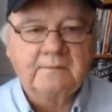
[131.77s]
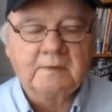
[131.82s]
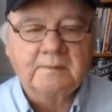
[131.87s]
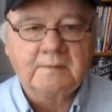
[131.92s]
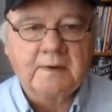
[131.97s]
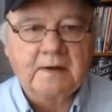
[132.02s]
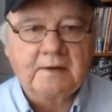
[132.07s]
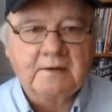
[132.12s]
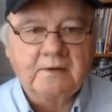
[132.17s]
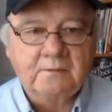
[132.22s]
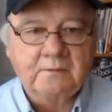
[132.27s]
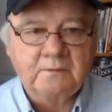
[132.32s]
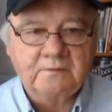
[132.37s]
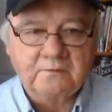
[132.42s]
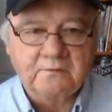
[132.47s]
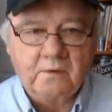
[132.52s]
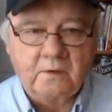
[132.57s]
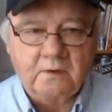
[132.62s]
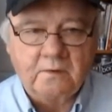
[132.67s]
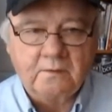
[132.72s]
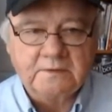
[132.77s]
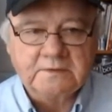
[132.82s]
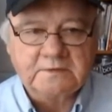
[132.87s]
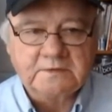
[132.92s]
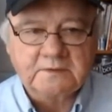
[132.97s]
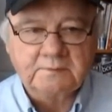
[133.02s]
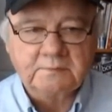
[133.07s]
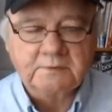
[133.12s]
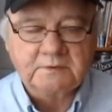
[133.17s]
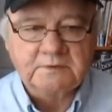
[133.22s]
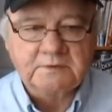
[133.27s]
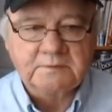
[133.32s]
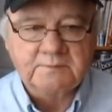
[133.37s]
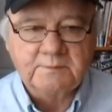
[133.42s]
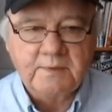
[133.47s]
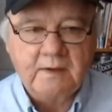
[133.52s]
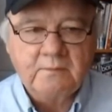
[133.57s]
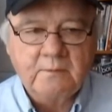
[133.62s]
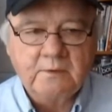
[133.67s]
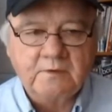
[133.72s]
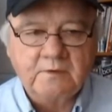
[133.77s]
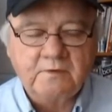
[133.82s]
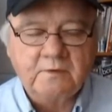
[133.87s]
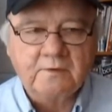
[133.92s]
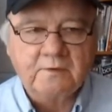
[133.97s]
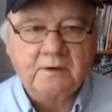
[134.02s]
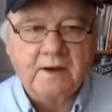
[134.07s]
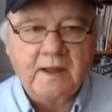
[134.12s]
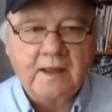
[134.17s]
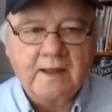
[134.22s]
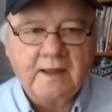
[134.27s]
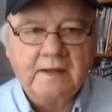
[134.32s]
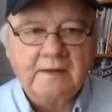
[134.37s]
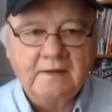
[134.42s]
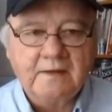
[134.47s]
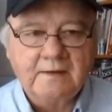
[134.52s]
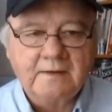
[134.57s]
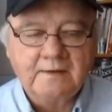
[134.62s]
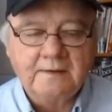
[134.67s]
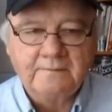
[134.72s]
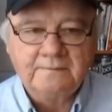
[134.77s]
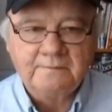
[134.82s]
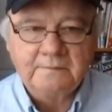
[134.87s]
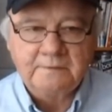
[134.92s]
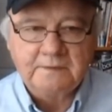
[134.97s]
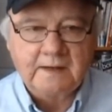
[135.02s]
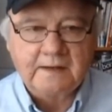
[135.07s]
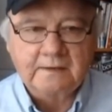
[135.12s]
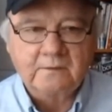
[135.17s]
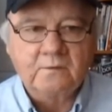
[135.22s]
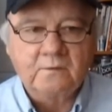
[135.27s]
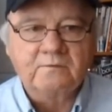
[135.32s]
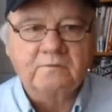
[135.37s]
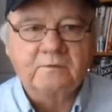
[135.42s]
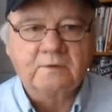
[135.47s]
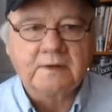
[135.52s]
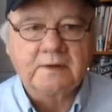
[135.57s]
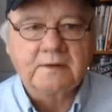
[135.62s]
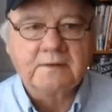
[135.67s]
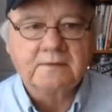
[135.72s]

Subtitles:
reminding you as always to please bet with your head, not over.